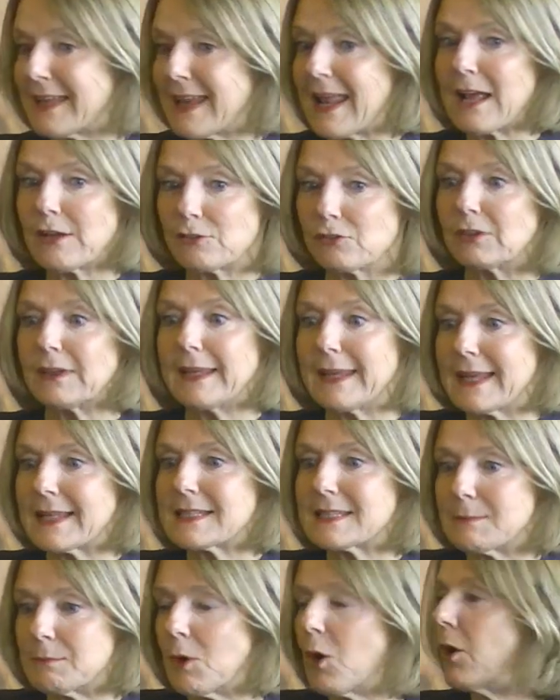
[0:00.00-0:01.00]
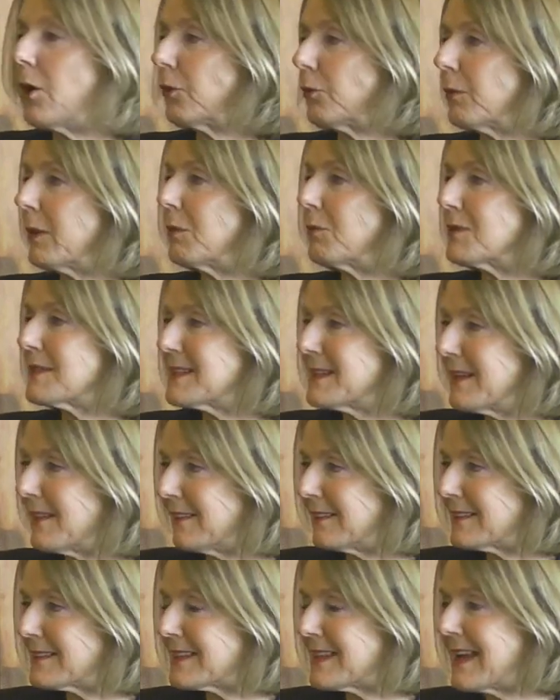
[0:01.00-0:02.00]
and actually get some concrete
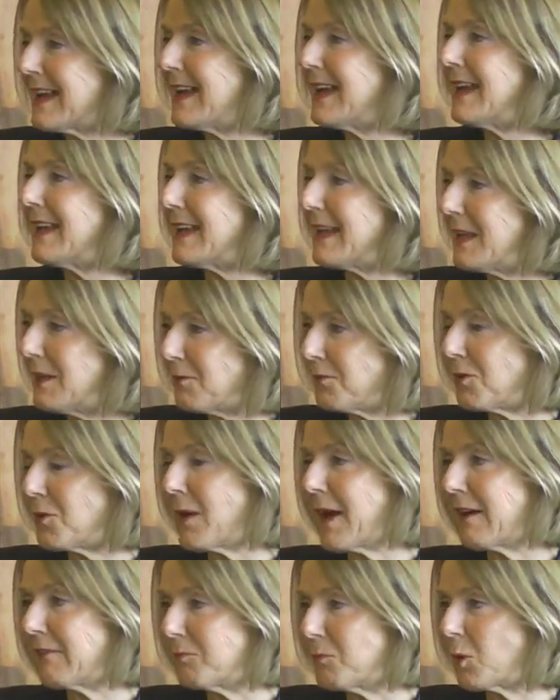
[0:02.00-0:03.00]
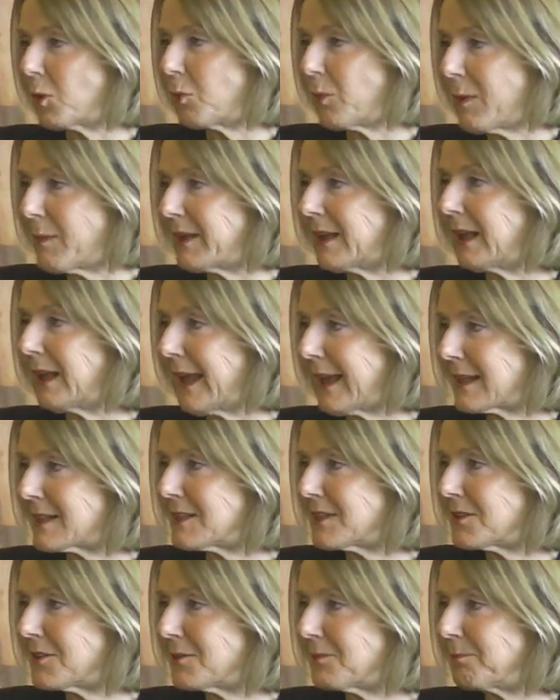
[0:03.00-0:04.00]
results if you have more women
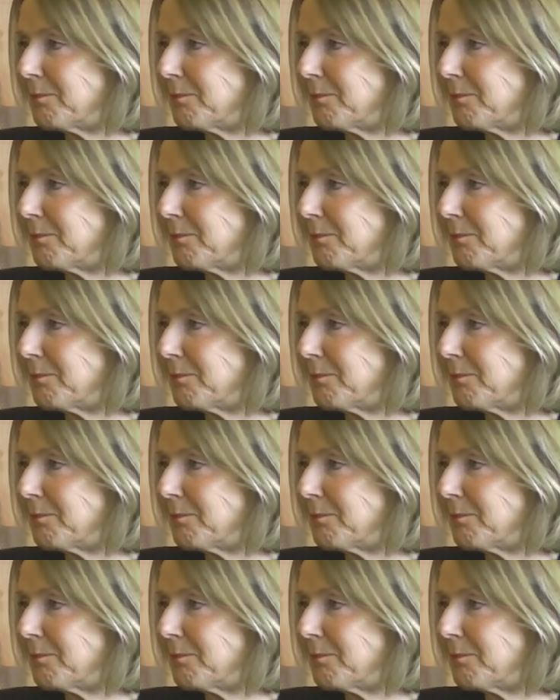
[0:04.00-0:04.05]
elected.